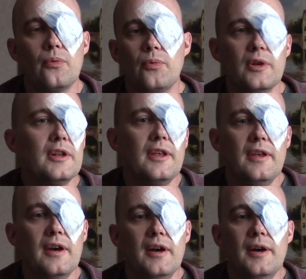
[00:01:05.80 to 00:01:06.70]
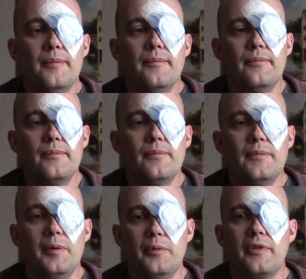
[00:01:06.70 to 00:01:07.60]
really
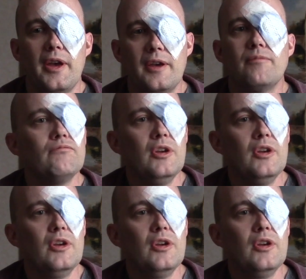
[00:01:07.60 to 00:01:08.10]
it was like